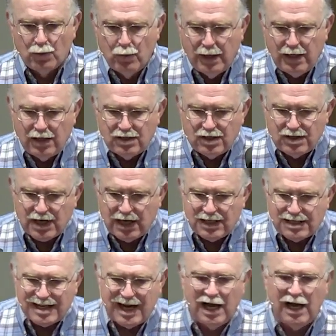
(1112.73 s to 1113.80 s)
So we need to
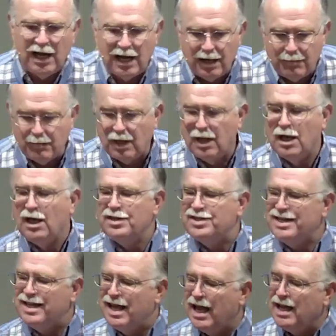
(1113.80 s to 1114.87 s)
take time
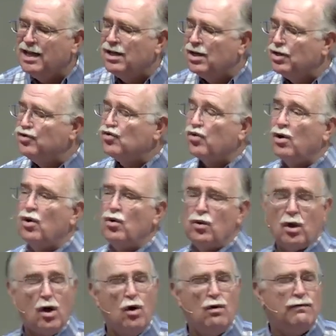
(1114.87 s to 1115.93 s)
to gain
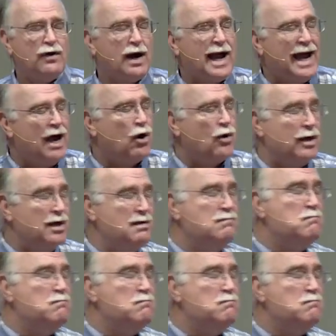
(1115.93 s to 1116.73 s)
control over our